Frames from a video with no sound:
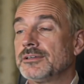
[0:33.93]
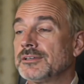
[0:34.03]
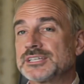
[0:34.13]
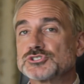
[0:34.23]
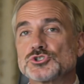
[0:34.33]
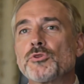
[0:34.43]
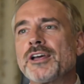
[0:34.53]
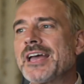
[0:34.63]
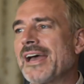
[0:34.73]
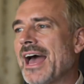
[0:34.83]
The
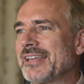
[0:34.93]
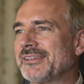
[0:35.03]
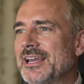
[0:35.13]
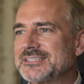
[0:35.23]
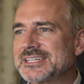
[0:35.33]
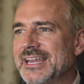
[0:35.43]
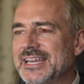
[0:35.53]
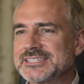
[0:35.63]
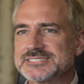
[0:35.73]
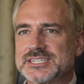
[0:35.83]
Australia Act
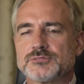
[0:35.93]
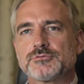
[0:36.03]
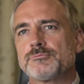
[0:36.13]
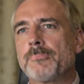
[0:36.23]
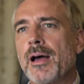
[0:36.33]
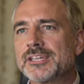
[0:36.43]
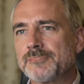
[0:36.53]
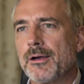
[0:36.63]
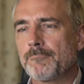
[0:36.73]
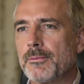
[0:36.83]
1986 was passed
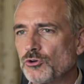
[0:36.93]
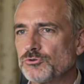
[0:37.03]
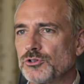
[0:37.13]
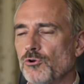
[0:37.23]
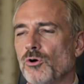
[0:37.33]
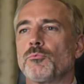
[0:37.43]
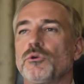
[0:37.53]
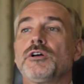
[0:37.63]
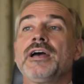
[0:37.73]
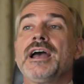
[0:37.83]
by both the
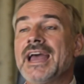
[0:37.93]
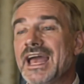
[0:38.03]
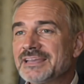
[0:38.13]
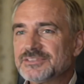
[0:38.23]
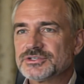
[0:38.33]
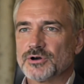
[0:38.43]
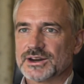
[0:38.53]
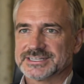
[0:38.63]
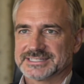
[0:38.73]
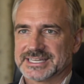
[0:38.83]
Commonwealth and the
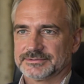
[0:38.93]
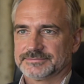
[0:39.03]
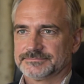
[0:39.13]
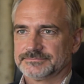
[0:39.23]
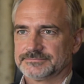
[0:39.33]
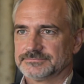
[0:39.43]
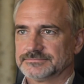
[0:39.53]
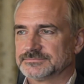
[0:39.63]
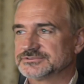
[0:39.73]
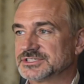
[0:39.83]
United Kingdom.
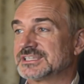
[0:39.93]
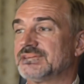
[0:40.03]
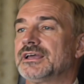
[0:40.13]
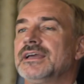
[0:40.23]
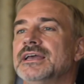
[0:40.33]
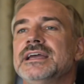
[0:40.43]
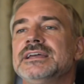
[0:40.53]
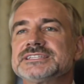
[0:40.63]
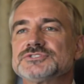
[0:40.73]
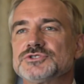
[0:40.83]
Together,
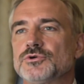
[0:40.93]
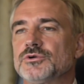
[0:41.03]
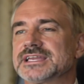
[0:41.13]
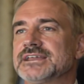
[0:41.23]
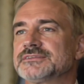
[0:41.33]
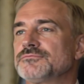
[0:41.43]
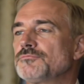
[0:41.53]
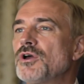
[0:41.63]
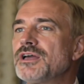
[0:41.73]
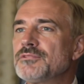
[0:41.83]
these laws cut the
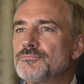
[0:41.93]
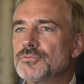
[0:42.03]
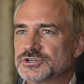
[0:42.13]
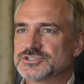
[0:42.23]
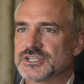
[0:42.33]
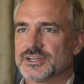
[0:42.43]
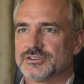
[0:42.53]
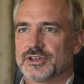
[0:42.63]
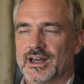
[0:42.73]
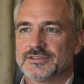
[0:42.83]
final British legal
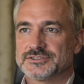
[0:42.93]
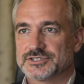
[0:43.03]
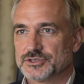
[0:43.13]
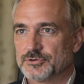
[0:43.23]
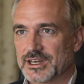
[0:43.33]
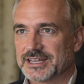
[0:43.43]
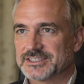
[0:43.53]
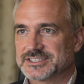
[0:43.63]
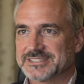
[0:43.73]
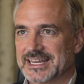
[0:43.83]
ties to
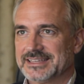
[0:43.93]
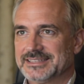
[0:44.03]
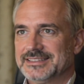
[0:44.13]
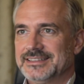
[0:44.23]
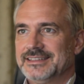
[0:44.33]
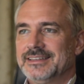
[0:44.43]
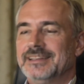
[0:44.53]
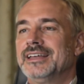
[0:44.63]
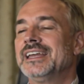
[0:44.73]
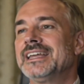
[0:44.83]
Australia's states.
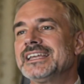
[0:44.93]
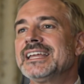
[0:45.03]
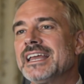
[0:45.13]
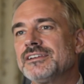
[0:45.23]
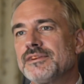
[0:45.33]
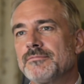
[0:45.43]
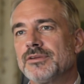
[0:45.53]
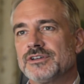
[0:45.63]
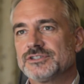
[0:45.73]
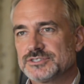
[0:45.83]
It ended
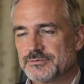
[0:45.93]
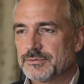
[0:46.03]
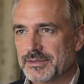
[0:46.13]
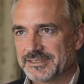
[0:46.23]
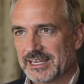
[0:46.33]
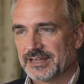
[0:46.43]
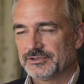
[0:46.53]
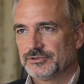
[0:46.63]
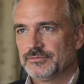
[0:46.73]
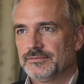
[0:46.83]
appeals to the Privy
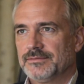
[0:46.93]
Council.